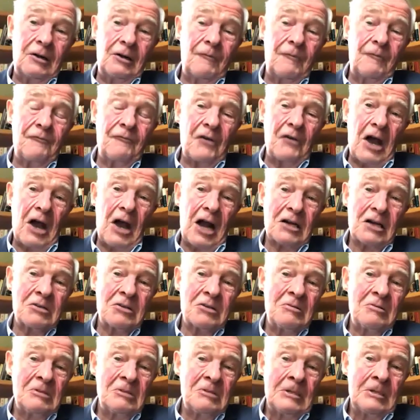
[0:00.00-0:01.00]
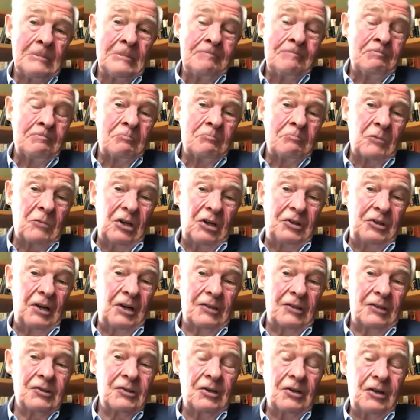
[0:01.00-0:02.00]
it doesn't end when the student
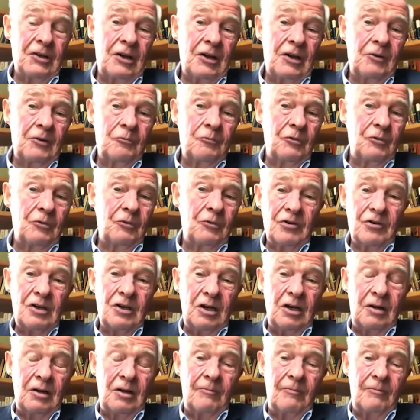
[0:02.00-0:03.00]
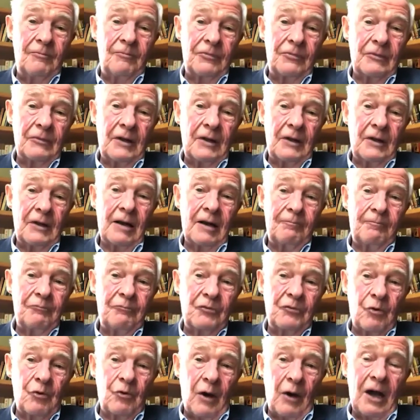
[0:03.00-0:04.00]
graduates with a degree. That
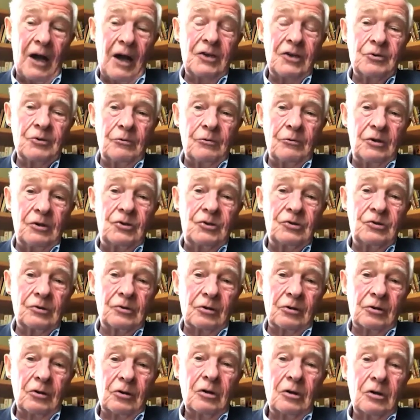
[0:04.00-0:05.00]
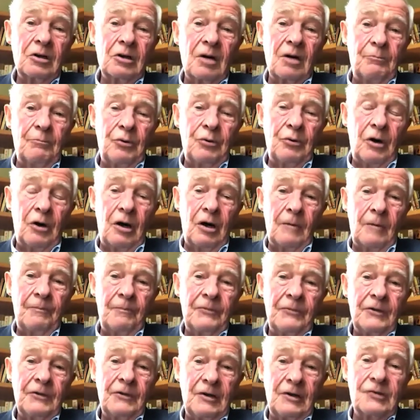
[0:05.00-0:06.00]
graduate should look upon his or her
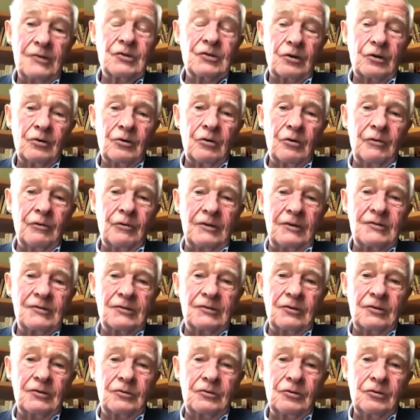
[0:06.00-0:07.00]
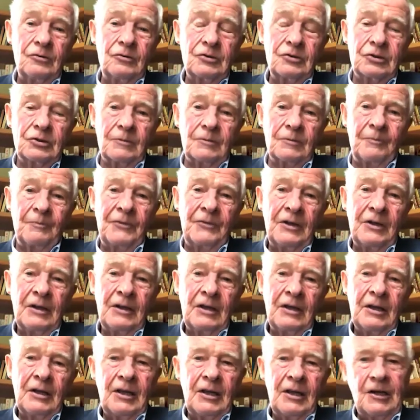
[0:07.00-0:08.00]
institution as the first place to go
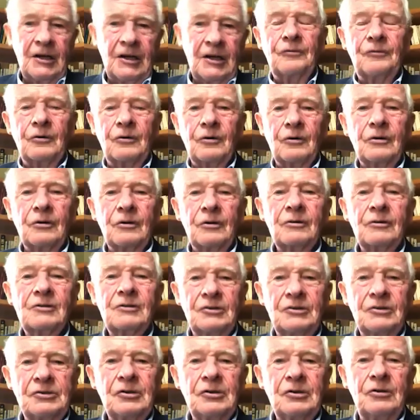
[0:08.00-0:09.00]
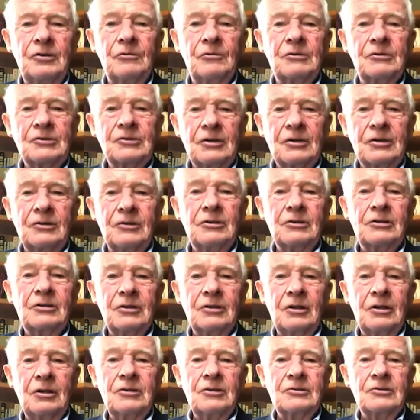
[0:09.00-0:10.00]
to for continuous education and
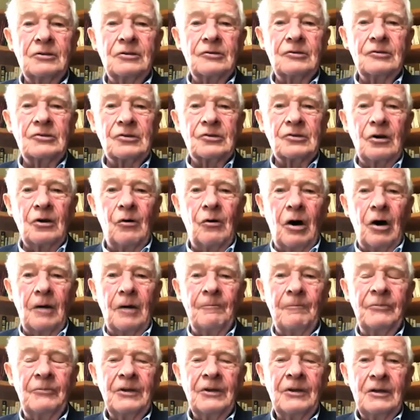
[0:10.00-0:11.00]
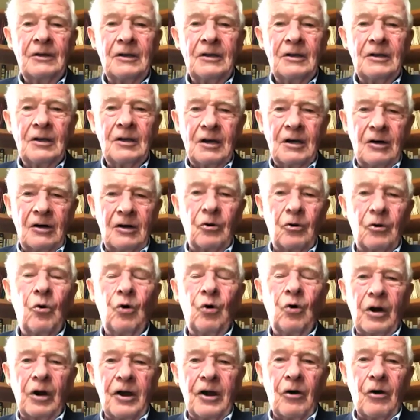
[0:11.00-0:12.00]
so on, a whole area that I think
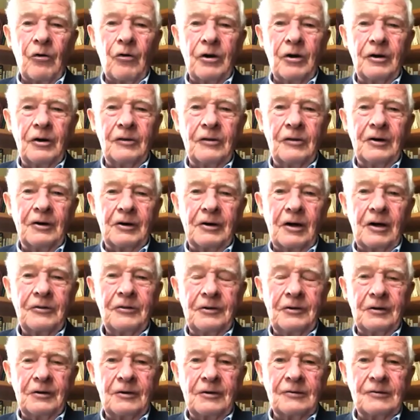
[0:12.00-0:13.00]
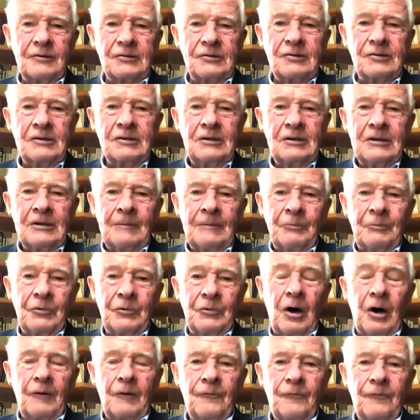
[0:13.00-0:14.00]
is not fully developed in our
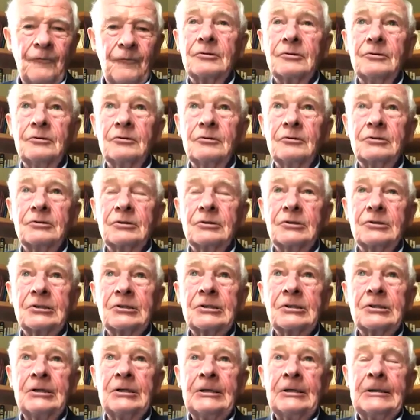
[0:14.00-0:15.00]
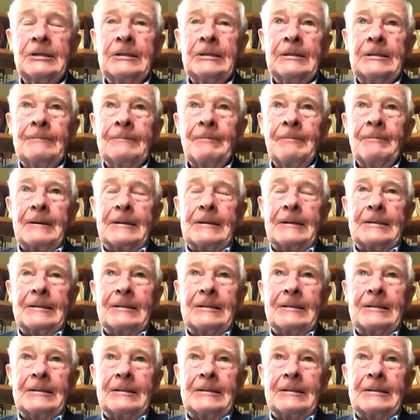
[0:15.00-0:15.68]
institutions. And